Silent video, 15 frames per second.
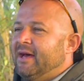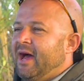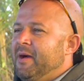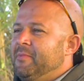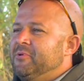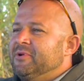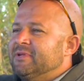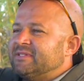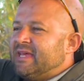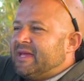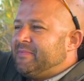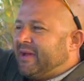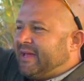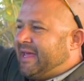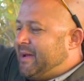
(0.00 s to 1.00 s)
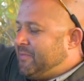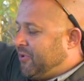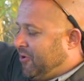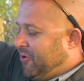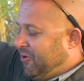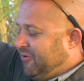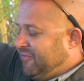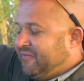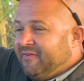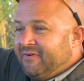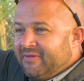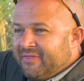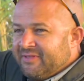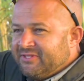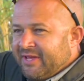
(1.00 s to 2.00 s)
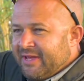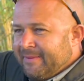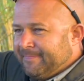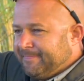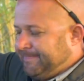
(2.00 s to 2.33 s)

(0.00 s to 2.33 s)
I'm going to take my camera off the chair